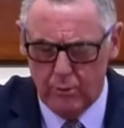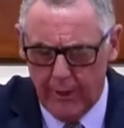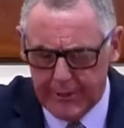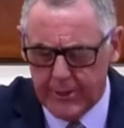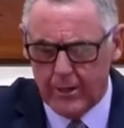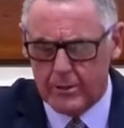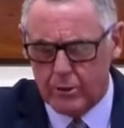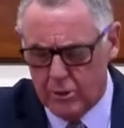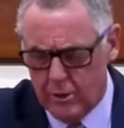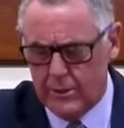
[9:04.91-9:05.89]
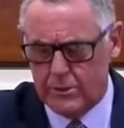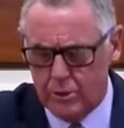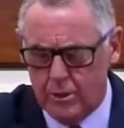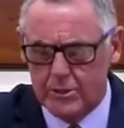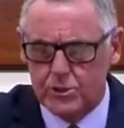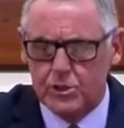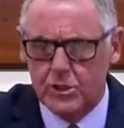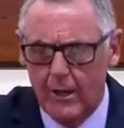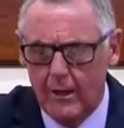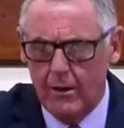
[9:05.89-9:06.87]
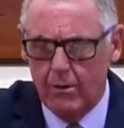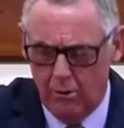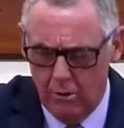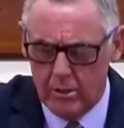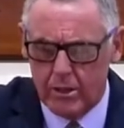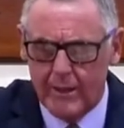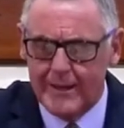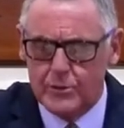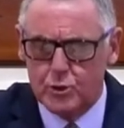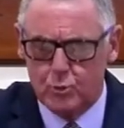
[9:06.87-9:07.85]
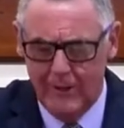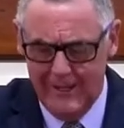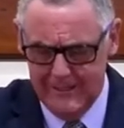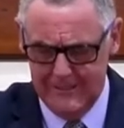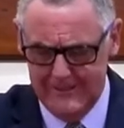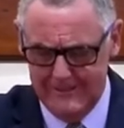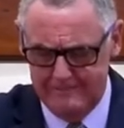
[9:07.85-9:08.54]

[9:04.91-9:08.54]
that our God does all things well.